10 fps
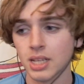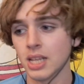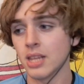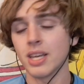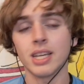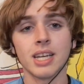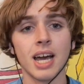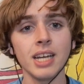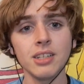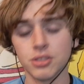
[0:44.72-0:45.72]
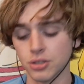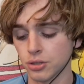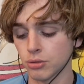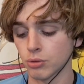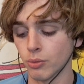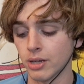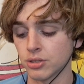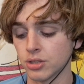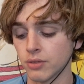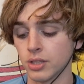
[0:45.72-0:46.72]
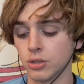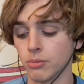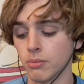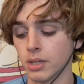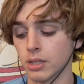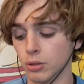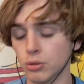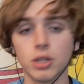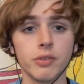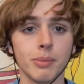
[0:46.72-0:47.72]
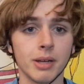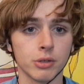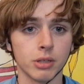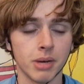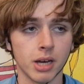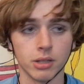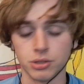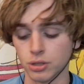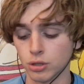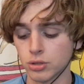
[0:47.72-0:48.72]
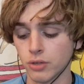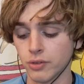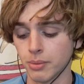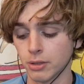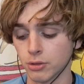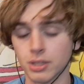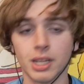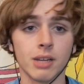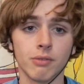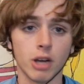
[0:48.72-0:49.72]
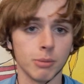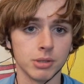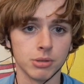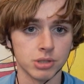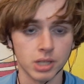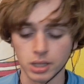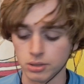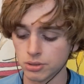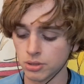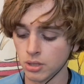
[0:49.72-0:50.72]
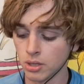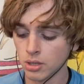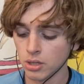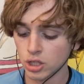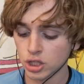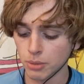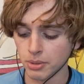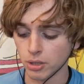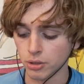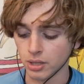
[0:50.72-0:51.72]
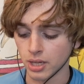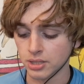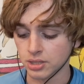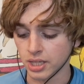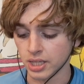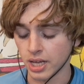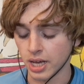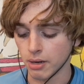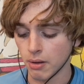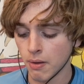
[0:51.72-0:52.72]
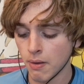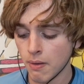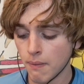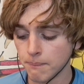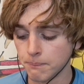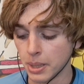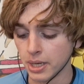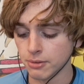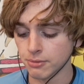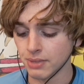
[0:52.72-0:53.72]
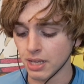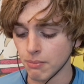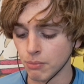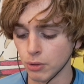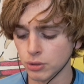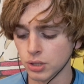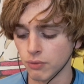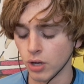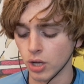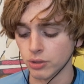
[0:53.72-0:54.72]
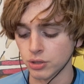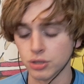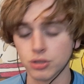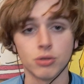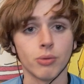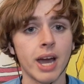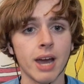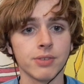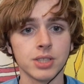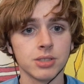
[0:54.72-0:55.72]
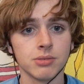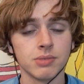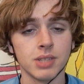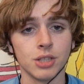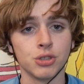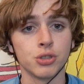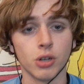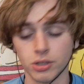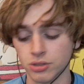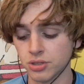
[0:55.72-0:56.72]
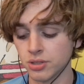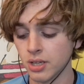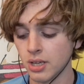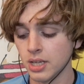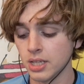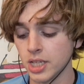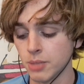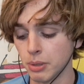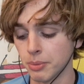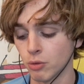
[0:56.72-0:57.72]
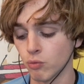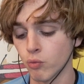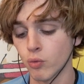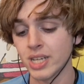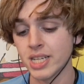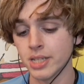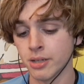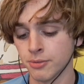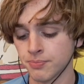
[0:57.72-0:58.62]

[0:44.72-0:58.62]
they kind of just threw out stuff that you, like little stuff you might learn in biology, little stuff you might learn in like environmental science. Some of the other classes like that. But most of all, it's just graphs and charts. And be able to read.